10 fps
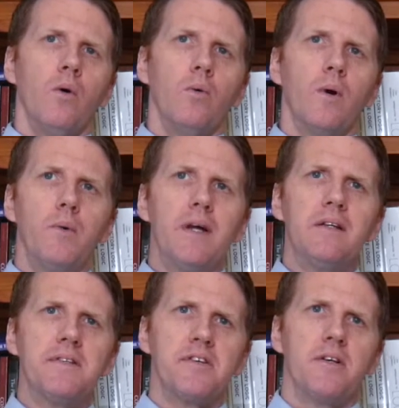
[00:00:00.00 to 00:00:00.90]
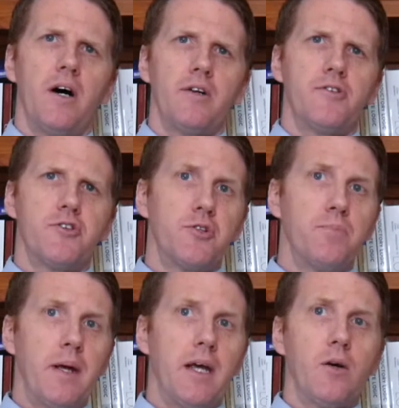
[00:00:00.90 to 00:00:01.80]
When we listen to others
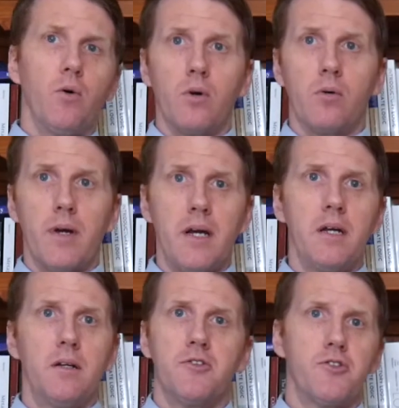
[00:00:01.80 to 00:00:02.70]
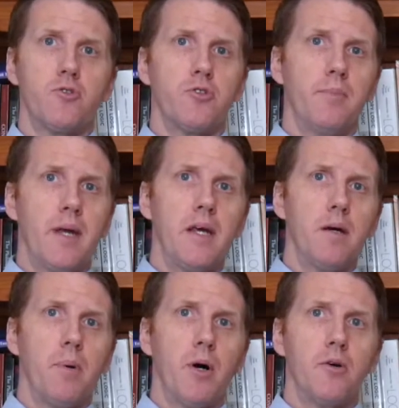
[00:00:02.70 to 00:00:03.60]
speak or read a social media
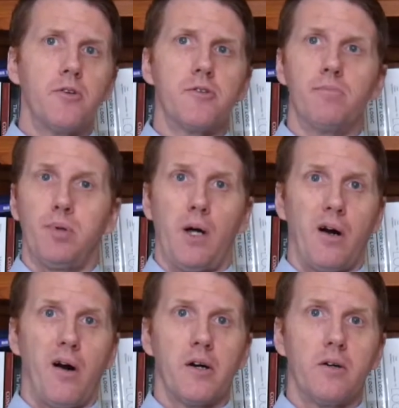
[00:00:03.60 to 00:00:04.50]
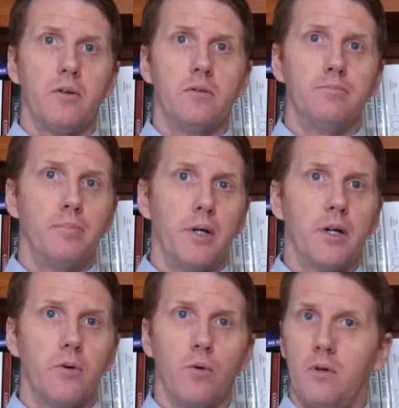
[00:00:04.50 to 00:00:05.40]
post, blog article,
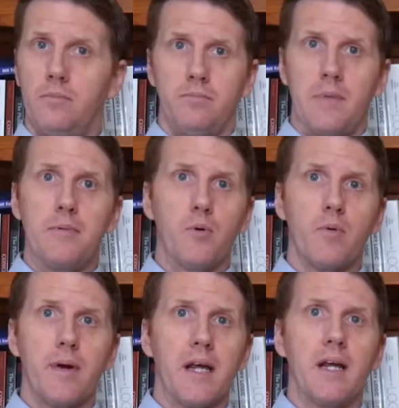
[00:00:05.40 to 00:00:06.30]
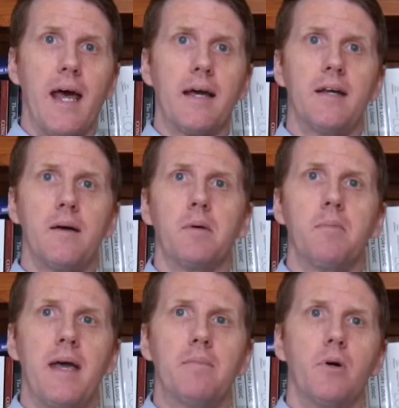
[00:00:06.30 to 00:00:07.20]
book, or maybe we're reading an academic
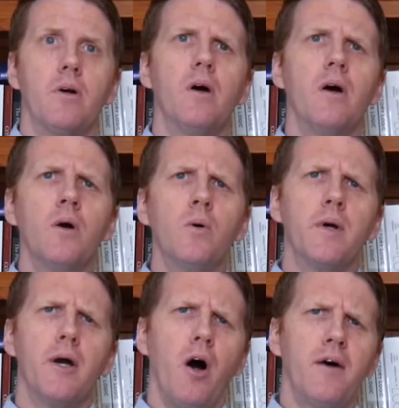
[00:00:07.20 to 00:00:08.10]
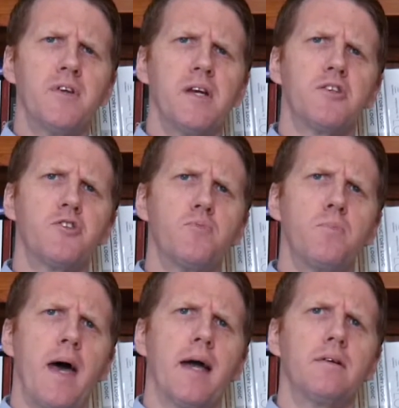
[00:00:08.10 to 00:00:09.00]
paper, we often
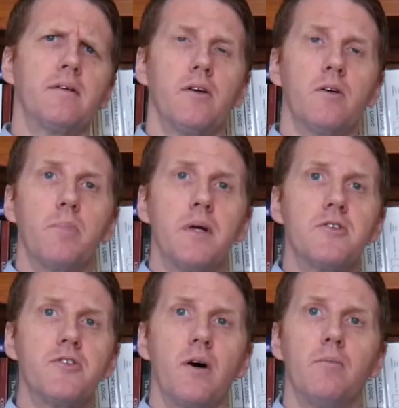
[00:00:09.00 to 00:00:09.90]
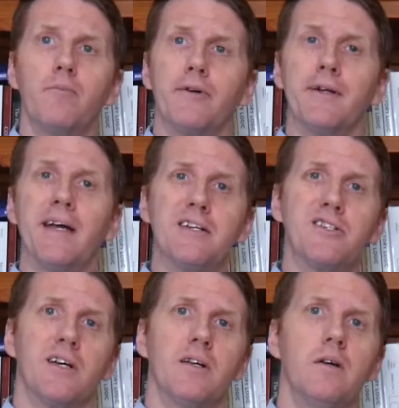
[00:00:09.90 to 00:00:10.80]
expect there to be some
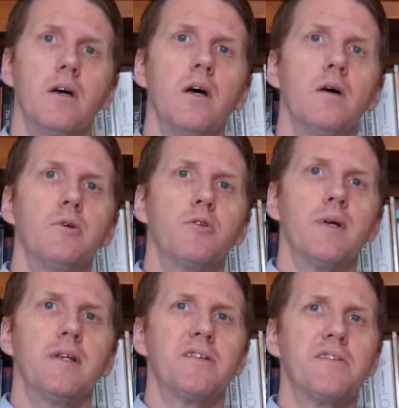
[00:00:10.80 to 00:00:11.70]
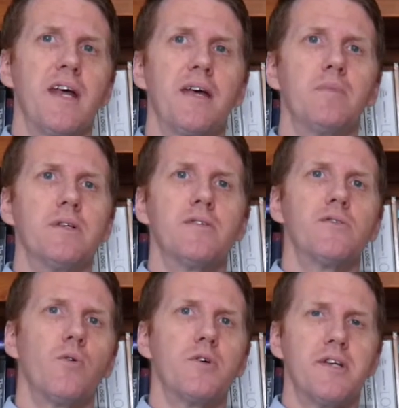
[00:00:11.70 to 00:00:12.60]
relation between the
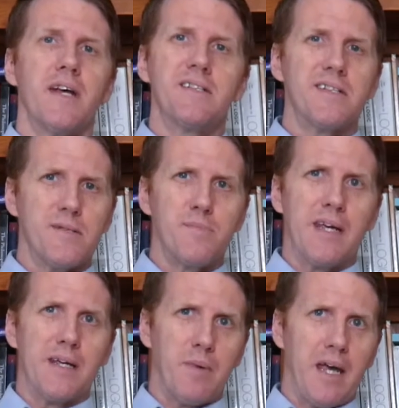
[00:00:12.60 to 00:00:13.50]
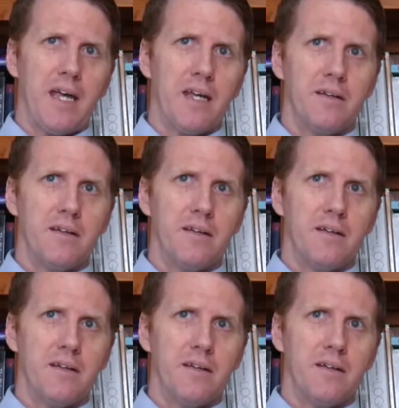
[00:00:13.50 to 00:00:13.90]
statements or sentences being made.